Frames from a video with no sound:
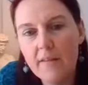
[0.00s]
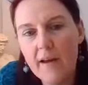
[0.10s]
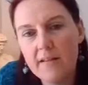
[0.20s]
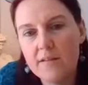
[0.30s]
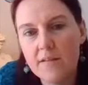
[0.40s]

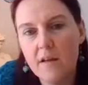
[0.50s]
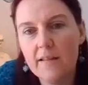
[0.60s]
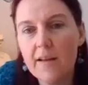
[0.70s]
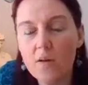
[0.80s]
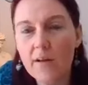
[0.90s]
that's
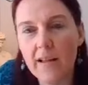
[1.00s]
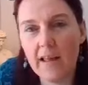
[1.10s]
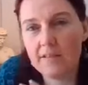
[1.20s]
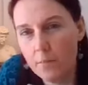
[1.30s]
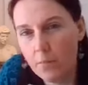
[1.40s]
a little bit
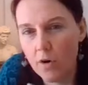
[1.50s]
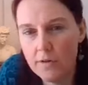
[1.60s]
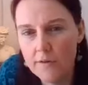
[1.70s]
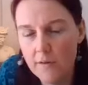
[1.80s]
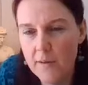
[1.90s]
less
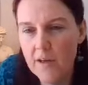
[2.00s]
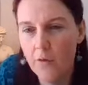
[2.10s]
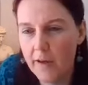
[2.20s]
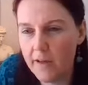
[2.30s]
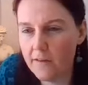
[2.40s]
important to me,
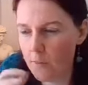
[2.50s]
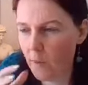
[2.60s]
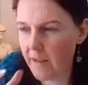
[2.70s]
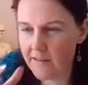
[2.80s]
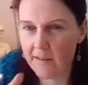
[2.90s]
although I can see
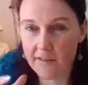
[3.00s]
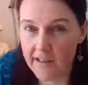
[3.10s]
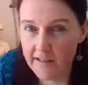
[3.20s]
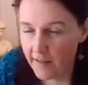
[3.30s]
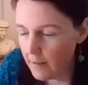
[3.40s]
why it's
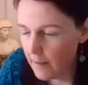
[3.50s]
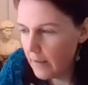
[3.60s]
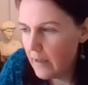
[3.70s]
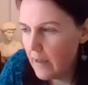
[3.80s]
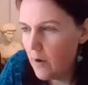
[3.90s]
exciting.
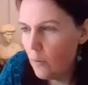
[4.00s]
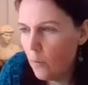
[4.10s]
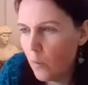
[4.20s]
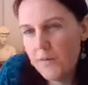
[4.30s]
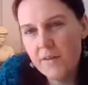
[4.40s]

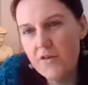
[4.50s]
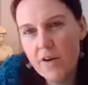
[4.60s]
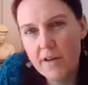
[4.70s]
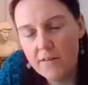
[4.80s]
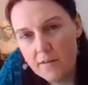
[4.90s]
What's
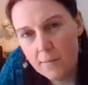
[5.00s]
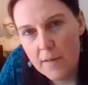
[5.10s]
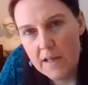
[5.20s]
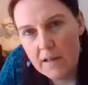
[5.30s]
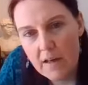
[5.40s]
interesting to
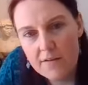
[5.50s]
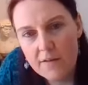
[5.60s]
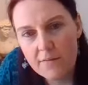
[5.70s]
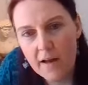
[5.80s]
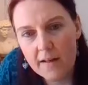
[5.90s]
me is
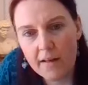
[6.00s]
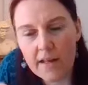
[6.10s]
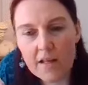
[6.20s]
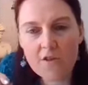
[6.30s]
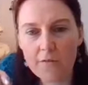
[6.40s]
the fact
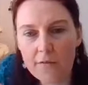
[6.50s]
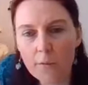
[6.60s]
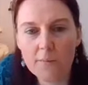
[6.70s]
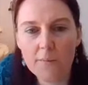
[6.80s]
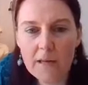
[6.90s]
that each of
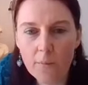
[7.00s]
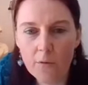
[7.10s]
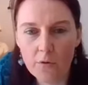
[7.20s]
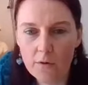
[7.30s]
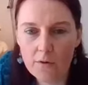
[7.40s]
those
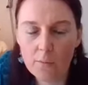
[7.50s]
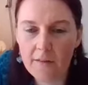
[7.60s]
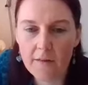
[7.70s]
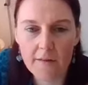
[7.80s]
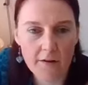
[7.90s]
people,
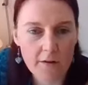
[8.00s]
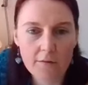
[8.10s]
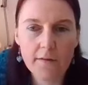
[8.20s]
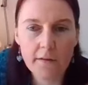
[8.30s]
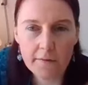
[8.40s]
whether they're
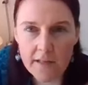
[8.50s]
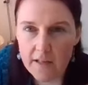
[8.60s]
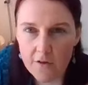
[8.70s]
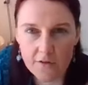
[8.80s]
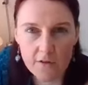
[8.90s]
50
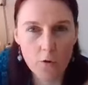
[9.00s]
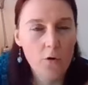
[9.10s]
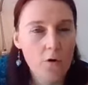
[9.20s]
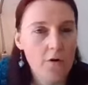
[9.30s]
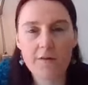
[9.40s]
years
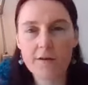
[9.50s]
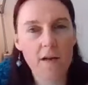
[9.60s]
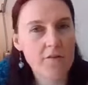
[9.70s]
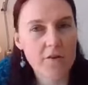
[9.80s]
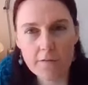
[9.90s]
ago or
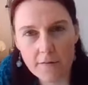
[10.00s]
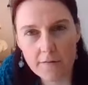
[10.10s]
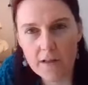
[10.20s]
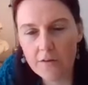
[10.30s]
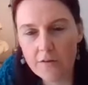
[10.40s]

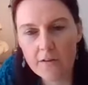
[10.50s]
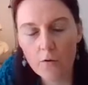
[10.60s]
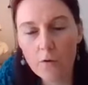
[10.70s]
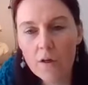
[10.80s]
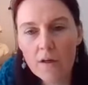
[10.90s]
350 years
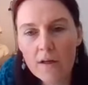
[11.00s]
ago,